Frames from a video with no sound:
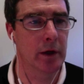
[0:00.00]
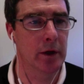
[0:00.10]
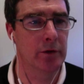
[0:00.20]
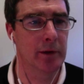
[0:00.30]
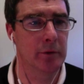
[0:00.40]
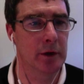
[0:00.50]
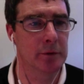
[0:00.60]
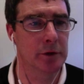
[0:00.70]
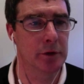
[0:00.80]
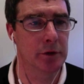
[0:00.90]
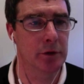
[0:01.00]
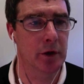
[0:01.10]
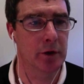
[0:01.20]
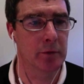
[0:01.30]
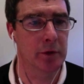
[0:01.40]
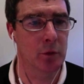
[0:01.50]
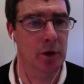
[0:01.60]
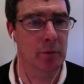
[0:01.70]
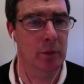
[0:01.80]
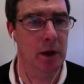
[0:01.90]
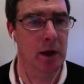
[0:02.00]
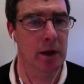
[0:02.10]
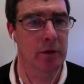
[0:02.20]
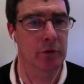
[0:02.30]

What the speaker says: and sometimes you can draw them in one block